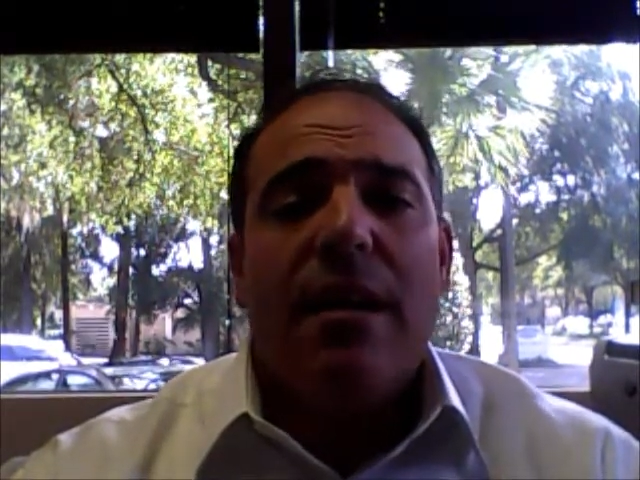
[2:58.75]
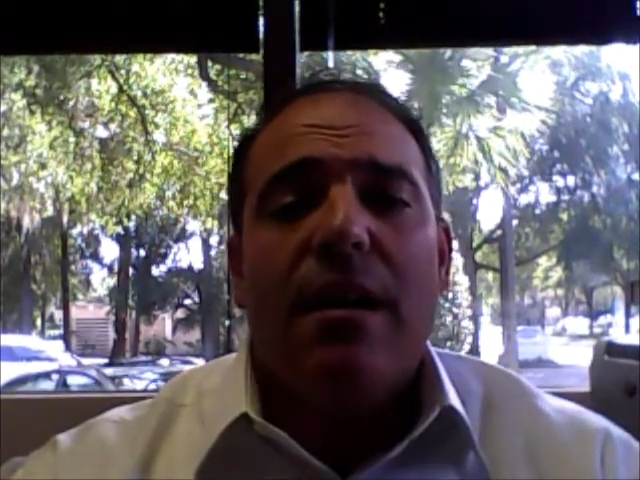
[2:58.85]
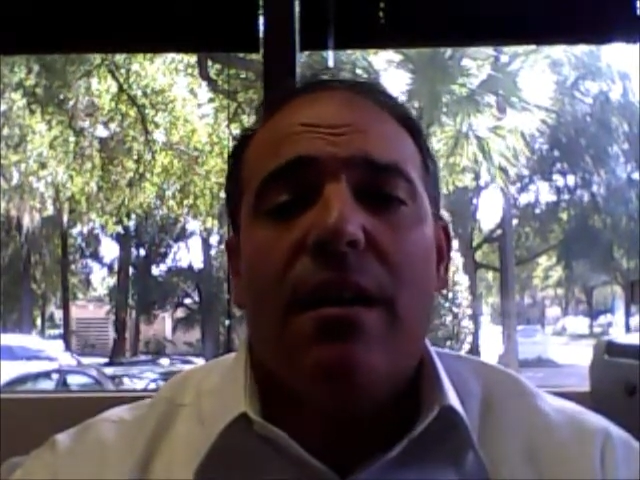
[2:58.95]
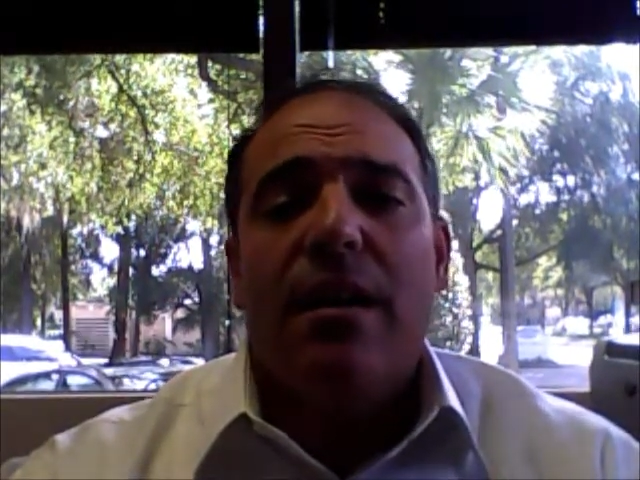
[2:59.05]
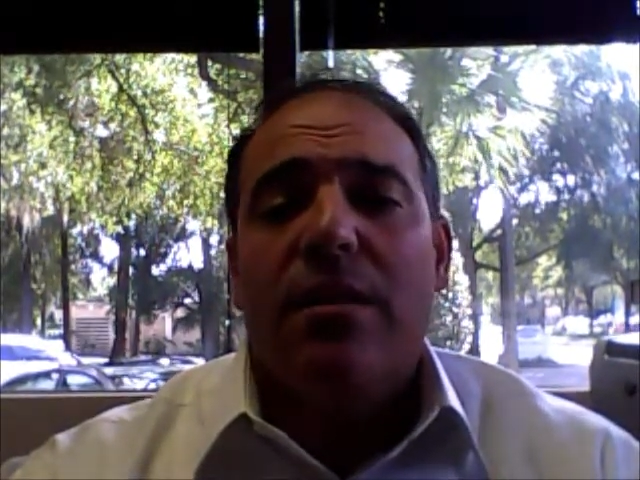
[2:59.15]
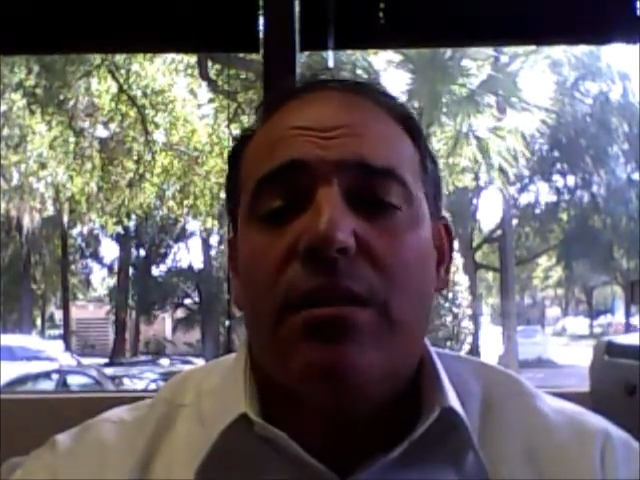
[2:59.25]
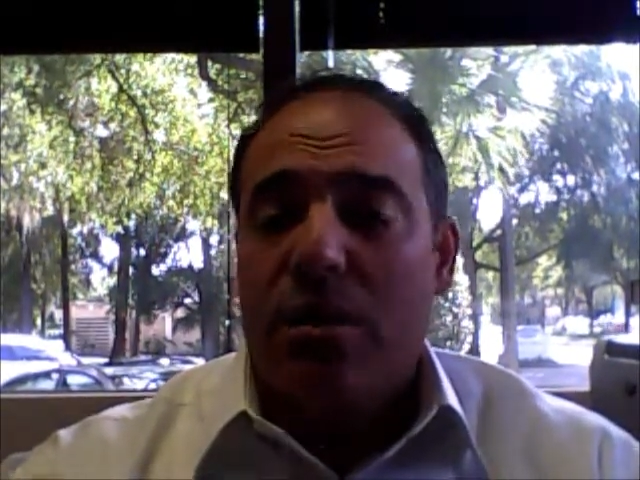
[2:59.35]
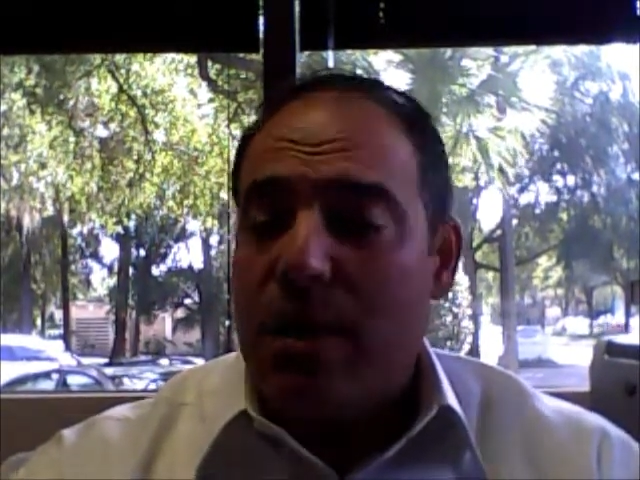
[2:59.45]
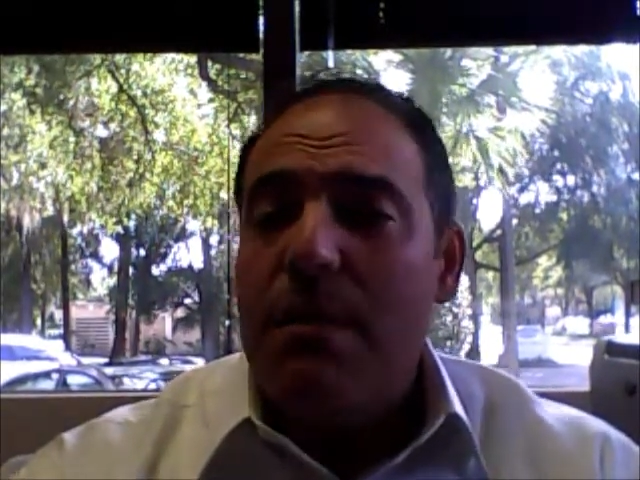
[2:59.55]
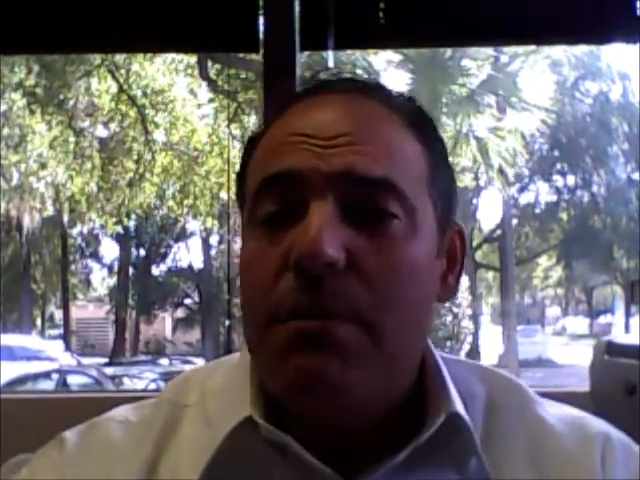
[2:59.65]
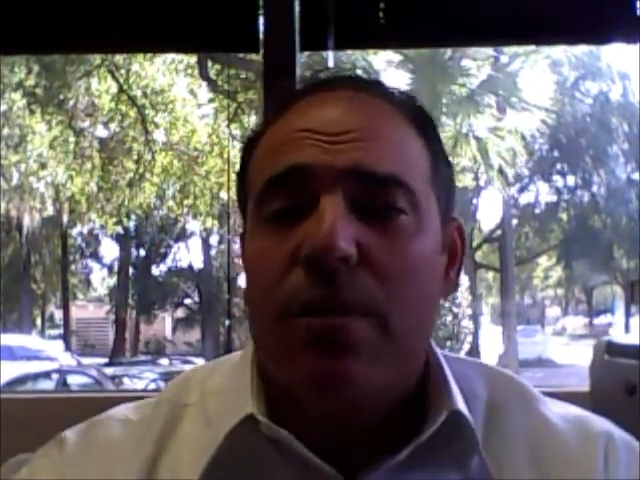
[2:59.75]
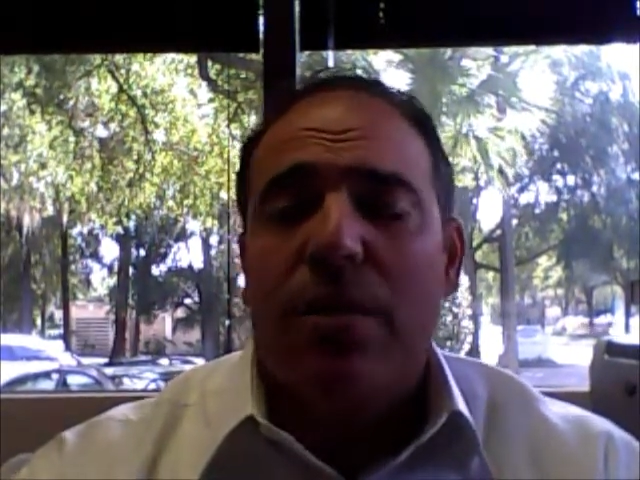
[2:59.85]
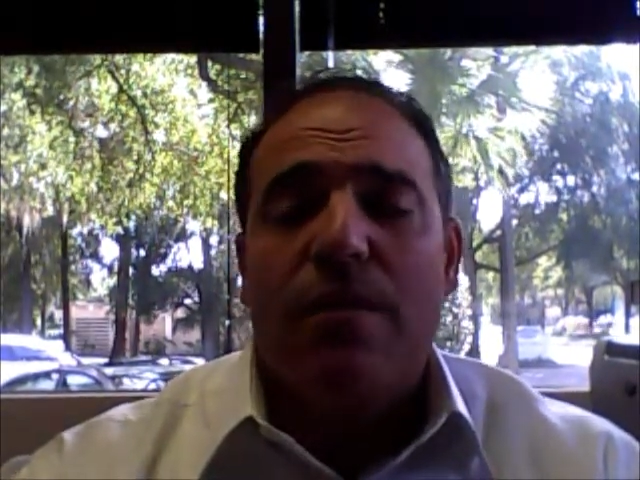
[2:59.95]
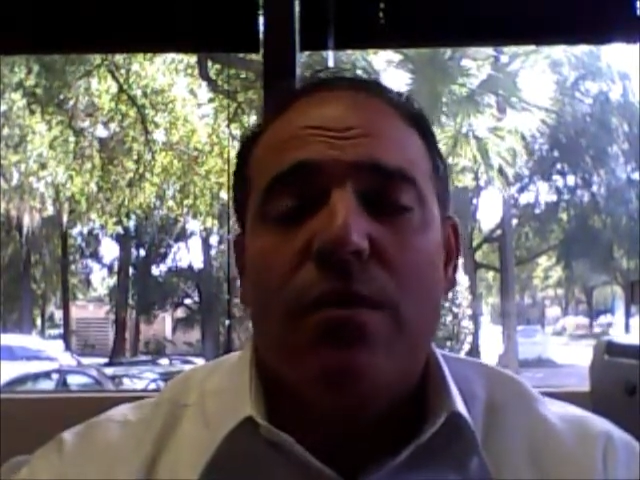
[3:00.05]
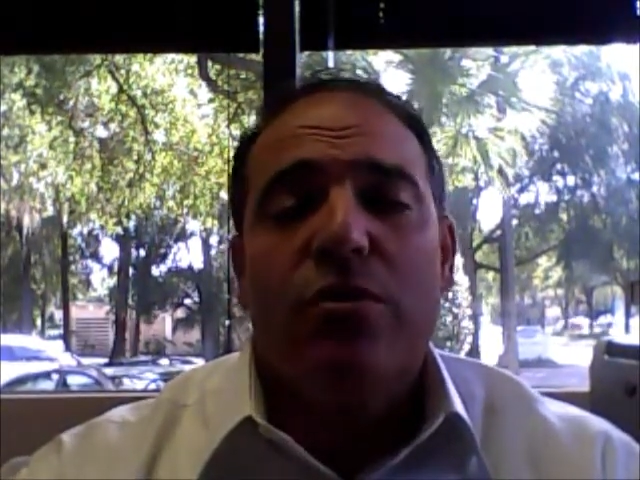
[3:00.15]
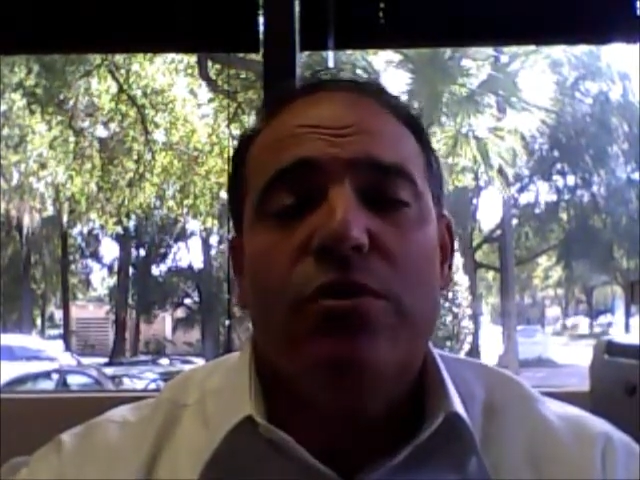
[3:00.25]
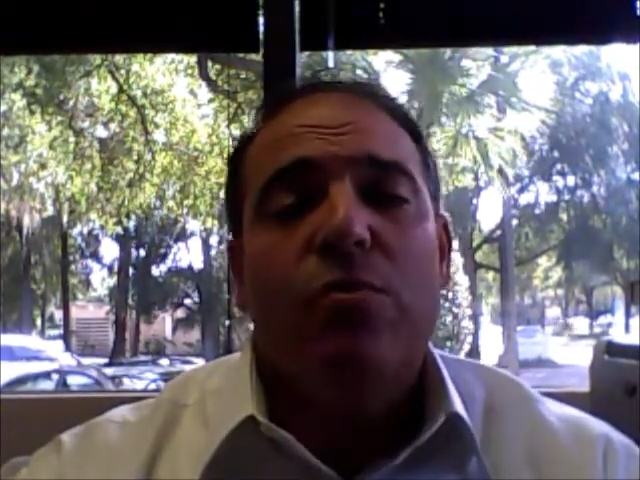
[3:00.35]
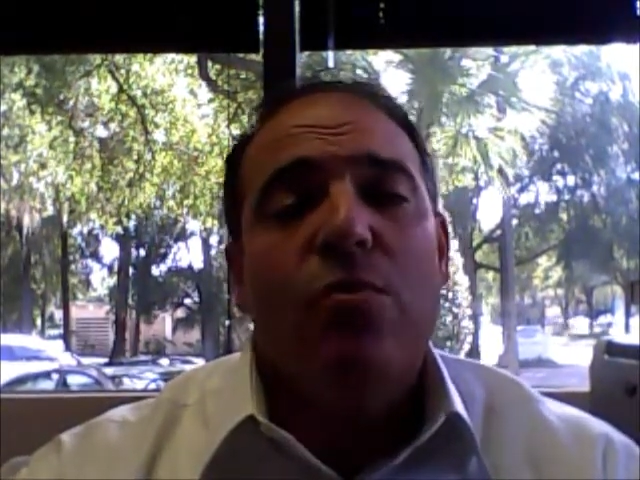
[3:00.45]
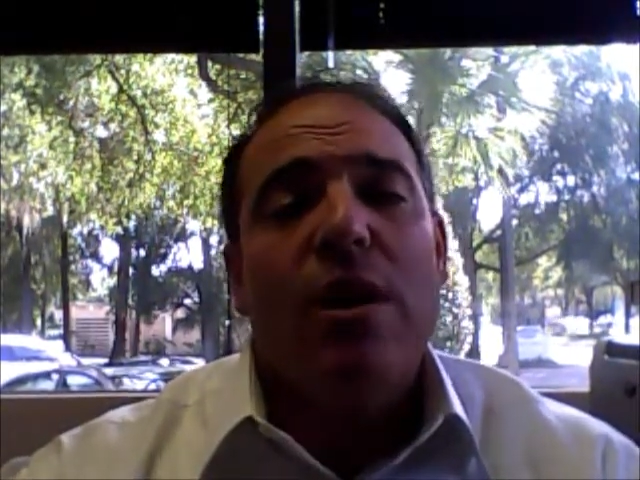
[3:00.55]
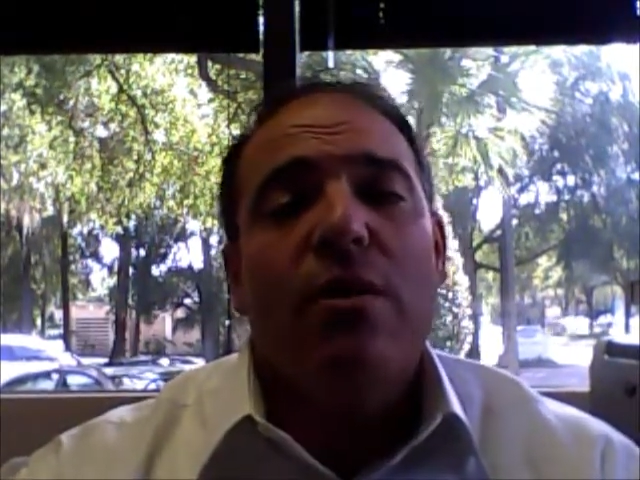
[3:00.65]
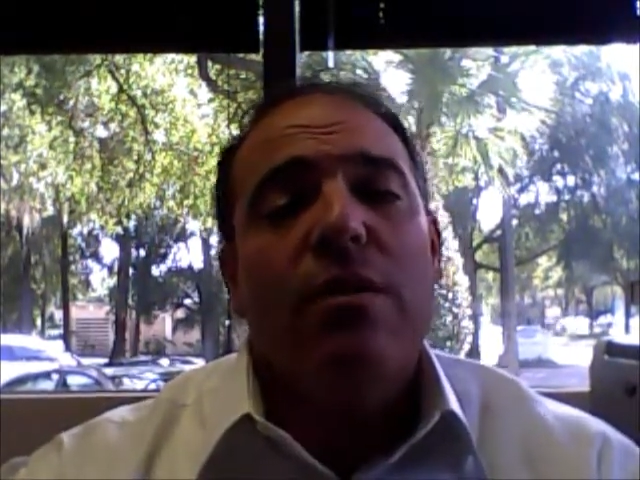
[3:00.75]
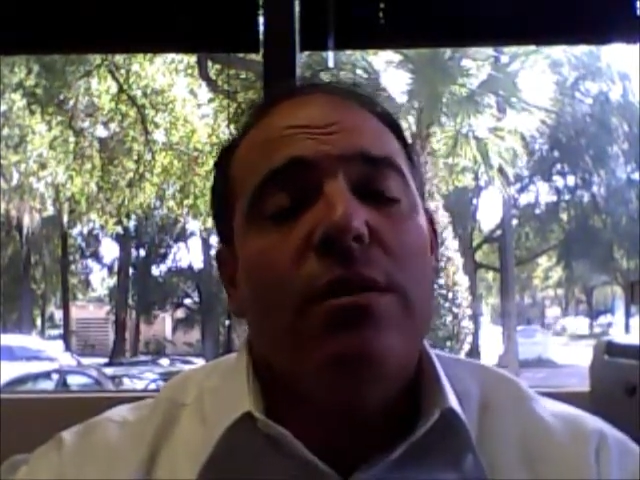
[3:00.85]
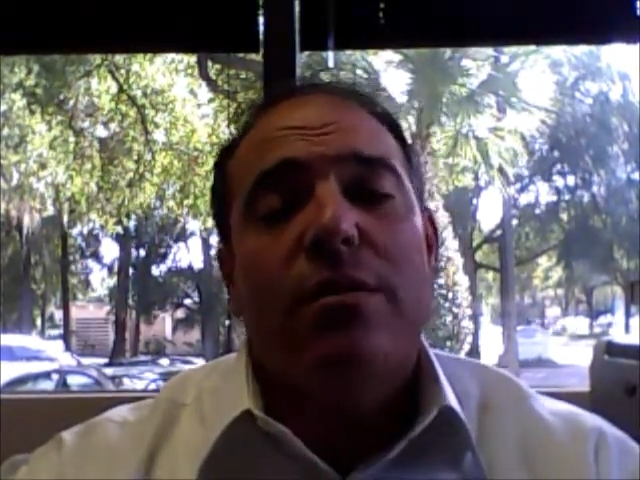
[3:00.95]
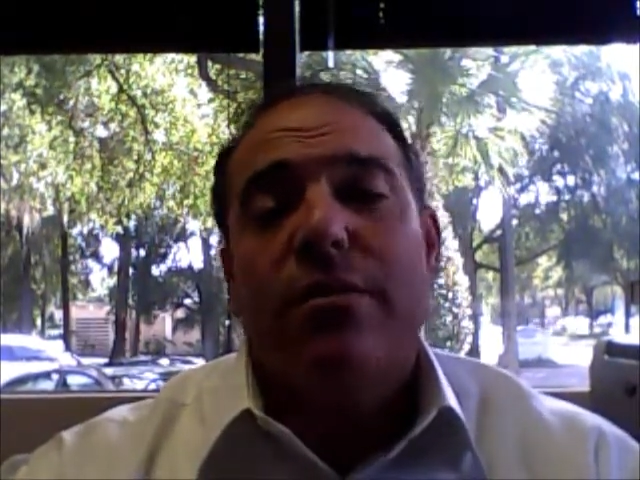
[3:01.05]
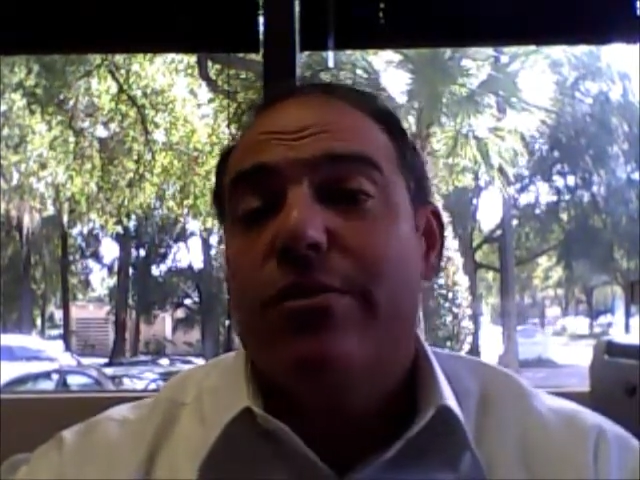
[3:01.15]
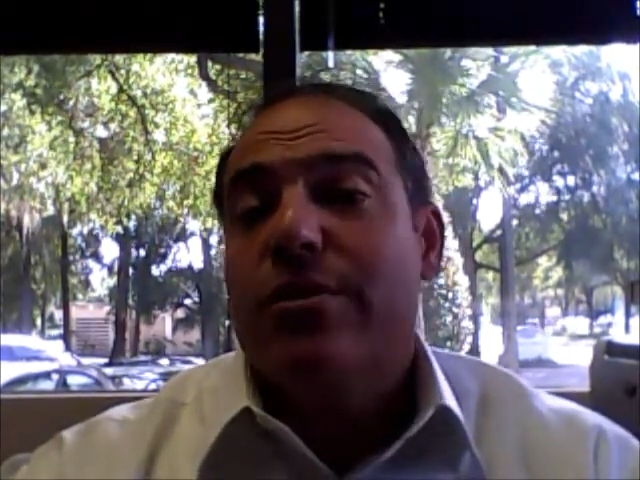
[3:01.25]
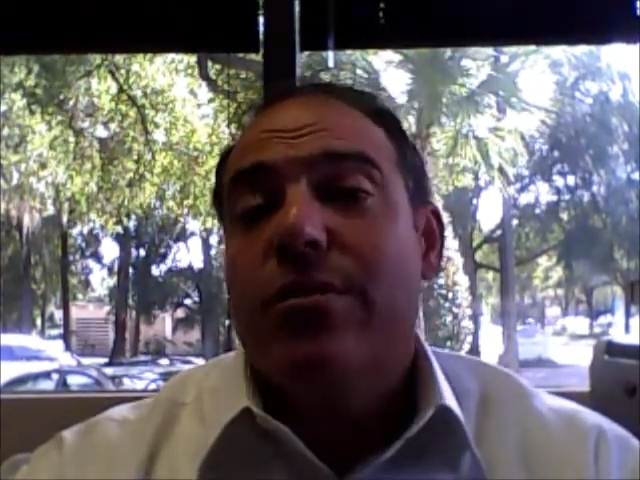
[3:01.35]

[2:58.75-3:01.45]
to keep your conversion, well, there's